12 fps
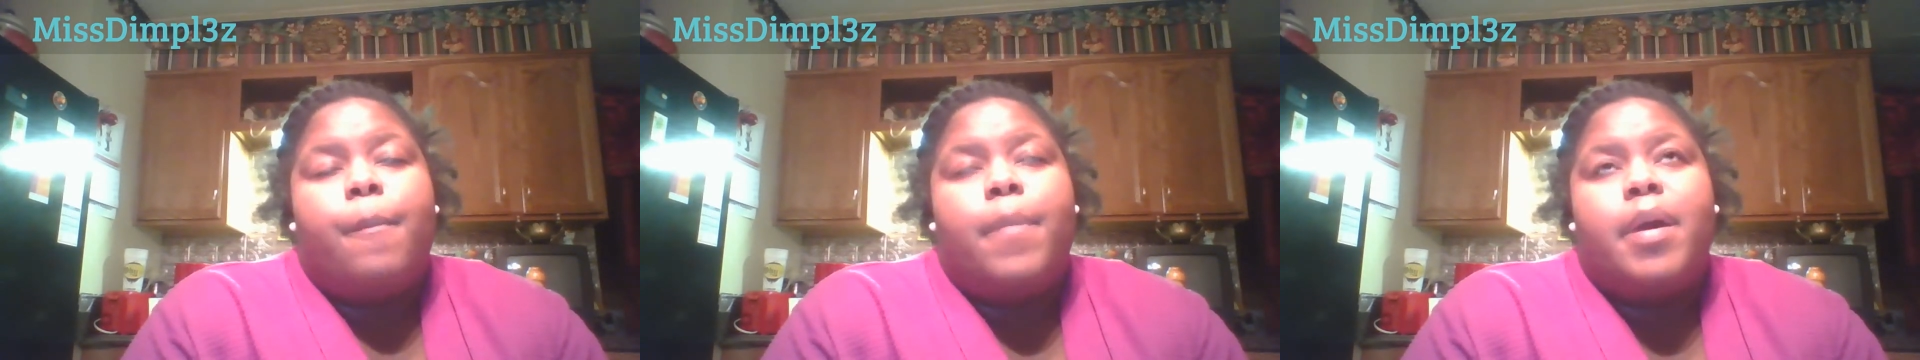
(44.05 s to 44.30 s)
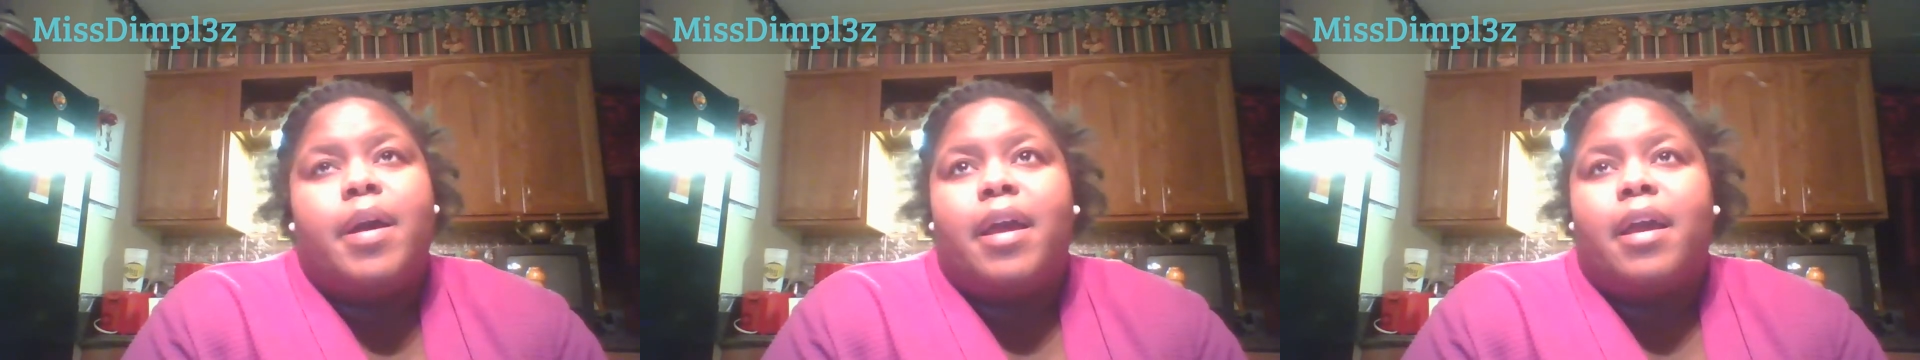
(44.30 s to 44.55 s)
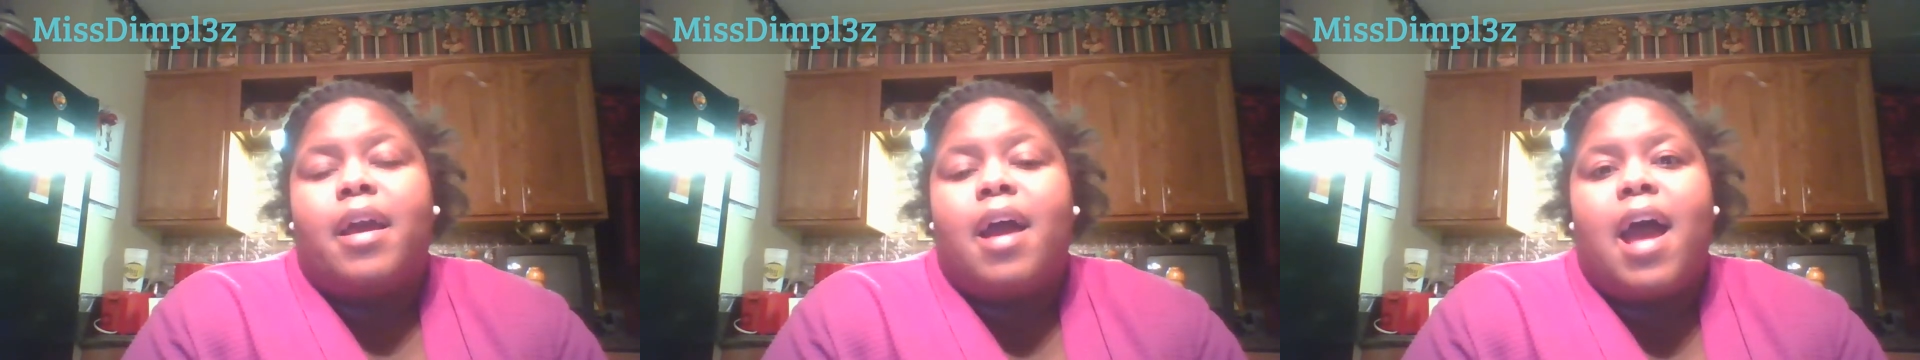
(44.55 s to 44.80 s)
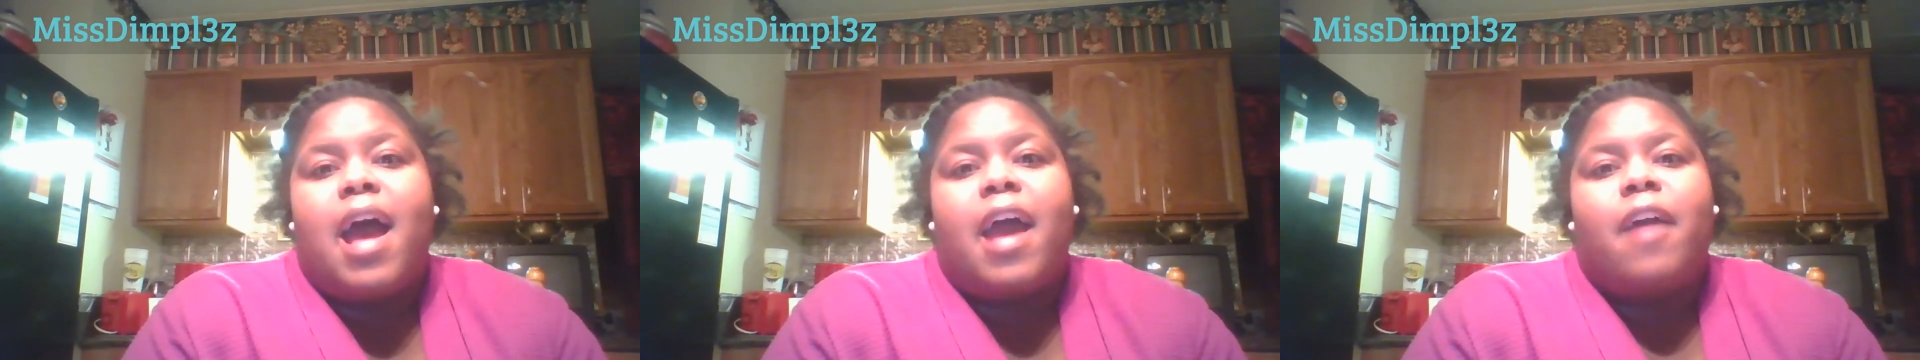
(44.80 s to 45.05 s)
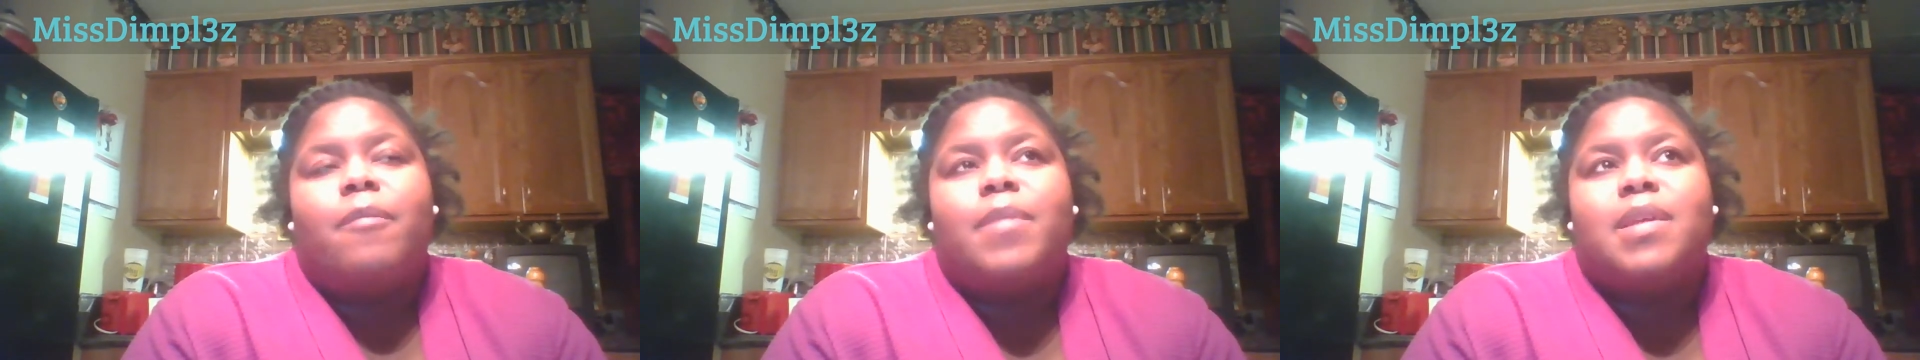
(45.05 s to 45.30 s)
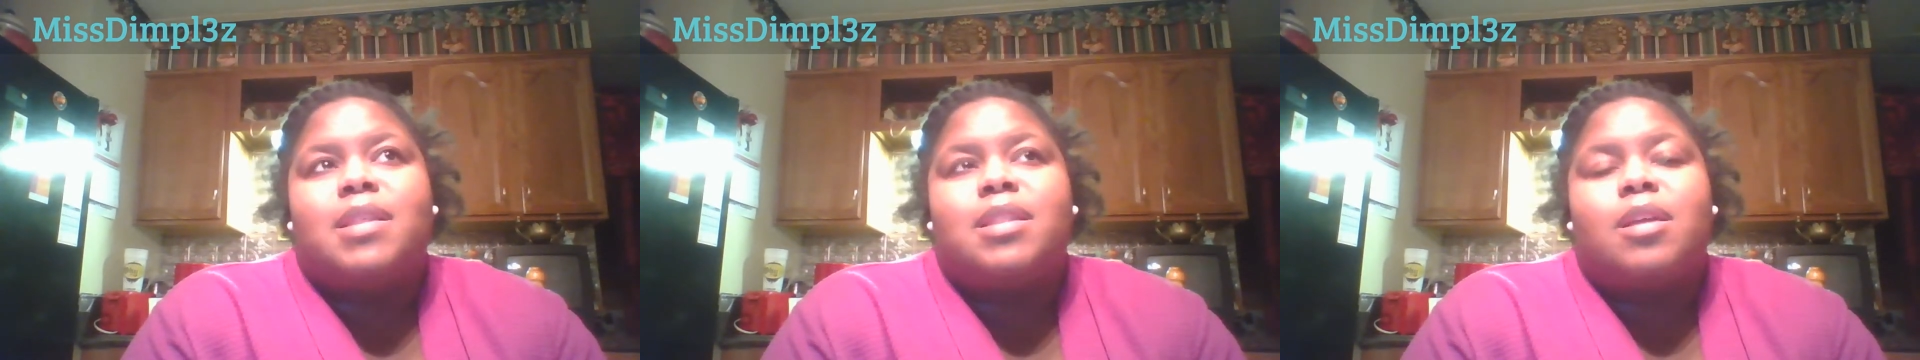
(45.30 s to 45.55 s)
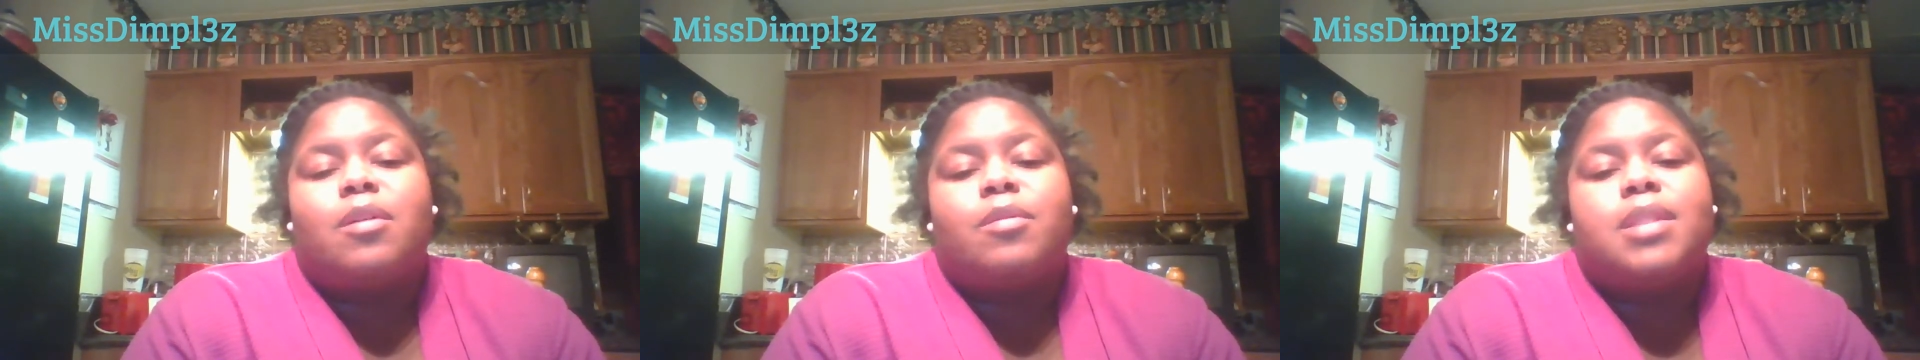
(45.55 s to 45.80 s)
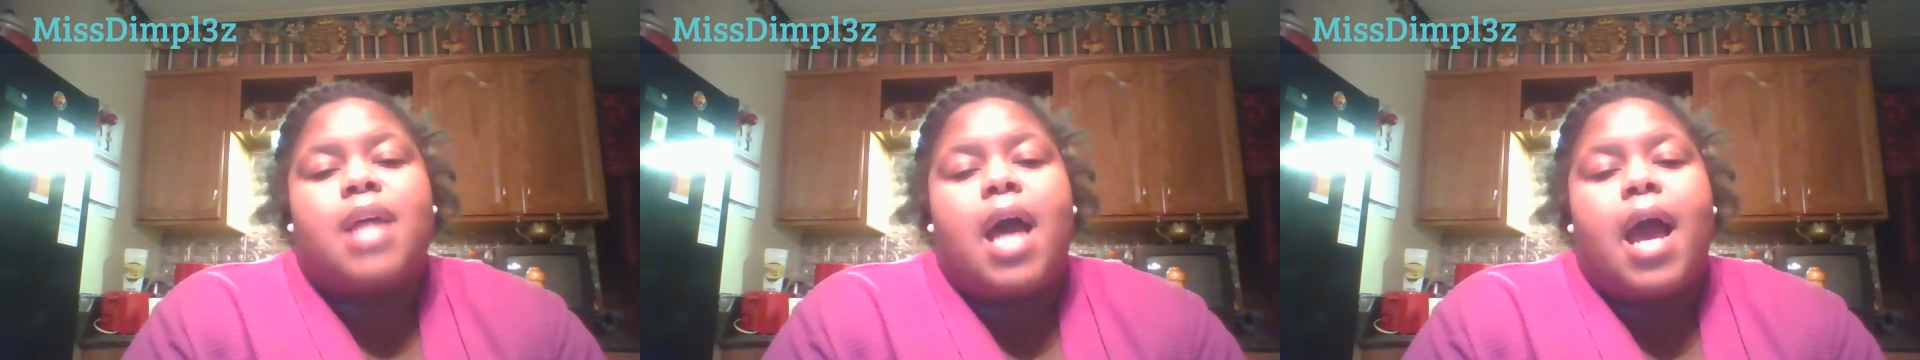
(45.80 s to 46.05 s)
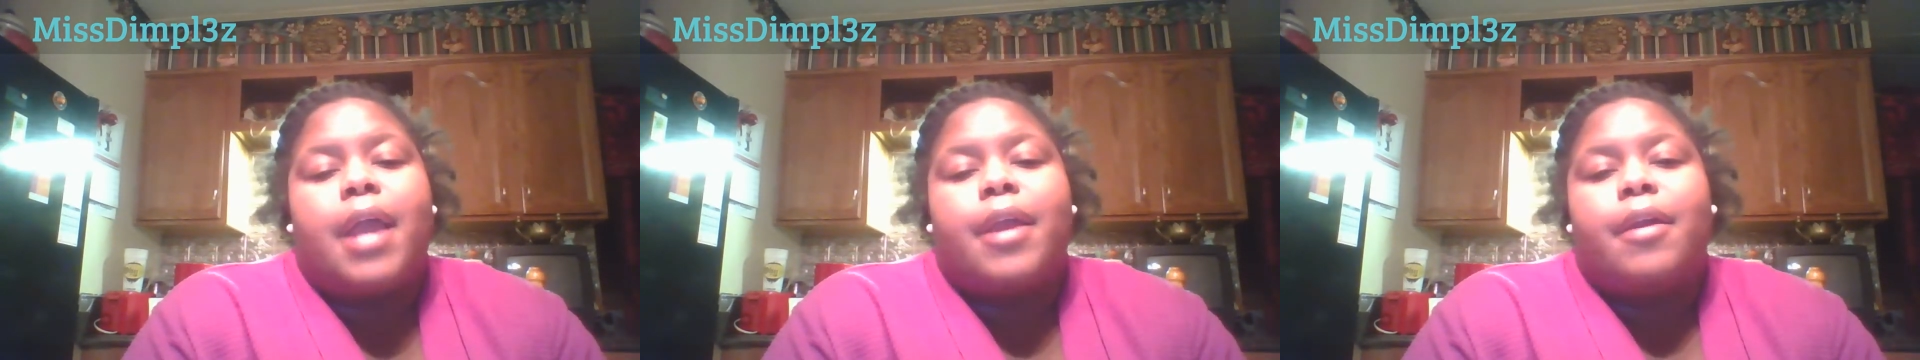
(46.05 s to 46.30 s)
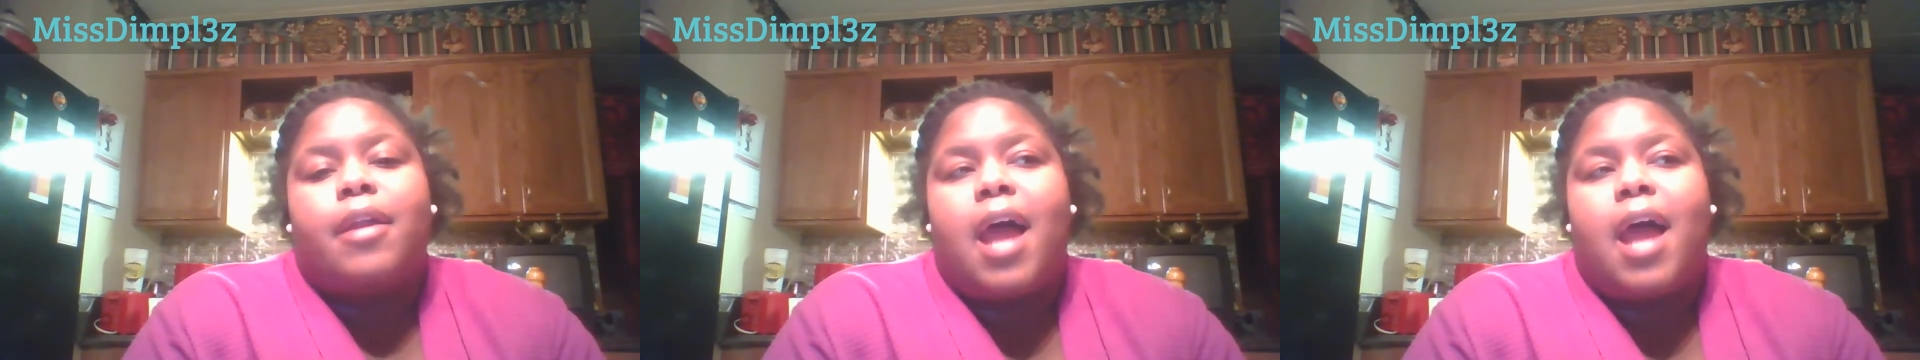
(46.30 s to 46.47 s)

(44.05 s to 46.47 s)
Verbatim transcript: but I have been so tired.